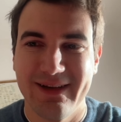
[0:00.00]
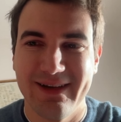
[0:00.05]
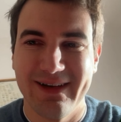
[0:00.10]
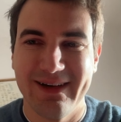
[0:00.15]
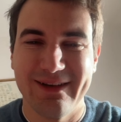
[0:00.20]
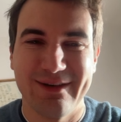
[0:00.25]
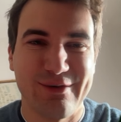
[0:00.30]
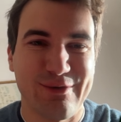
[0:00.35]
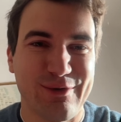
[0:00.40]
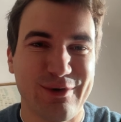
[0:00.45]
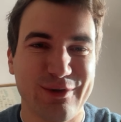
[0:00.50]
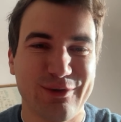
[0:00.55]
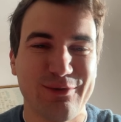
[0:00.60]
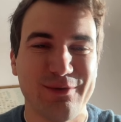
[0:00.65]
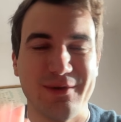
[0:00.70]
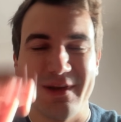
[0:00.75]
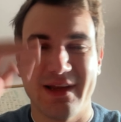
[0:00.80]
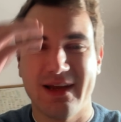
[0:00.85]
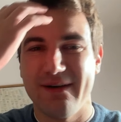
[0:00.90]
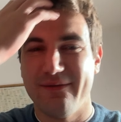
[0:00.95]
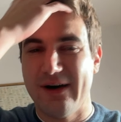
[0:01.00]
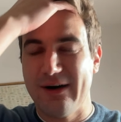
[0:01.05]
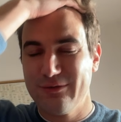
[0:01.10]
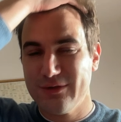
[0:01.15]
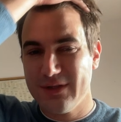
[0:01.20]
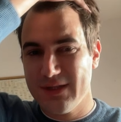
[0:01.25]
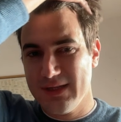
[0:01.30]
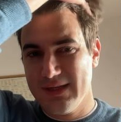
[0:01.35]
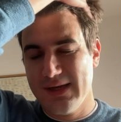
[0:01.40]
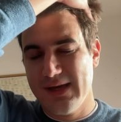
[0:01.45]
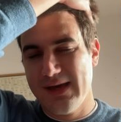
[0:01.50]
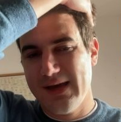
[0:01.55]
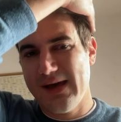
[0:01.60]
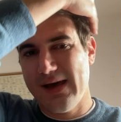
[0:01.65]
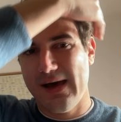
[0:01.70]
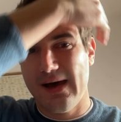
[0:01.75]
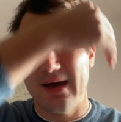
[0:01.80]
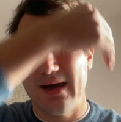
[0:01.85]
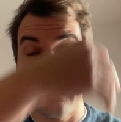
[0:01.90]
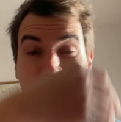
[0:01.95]
I don't know what will come out.
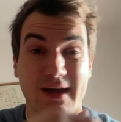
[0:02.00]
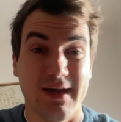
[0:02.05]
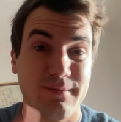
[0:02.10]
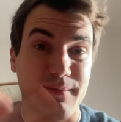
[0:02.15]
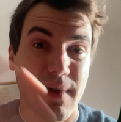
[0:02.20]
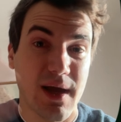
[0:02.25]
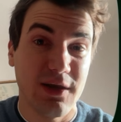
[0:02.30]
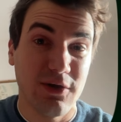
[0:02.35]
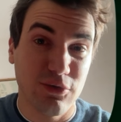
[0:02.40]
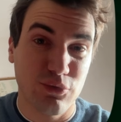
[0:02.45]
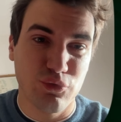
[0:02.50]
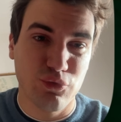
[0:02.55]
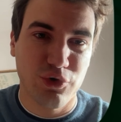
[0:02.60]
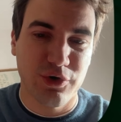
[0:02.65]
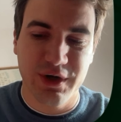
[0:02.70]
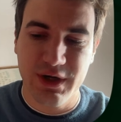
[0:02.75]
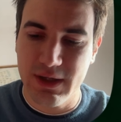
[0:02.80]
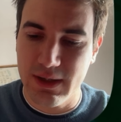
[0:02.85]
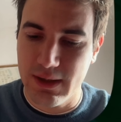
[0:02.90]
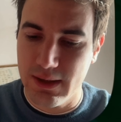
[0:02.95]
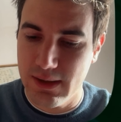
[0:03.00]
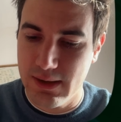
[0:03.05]
It might not work,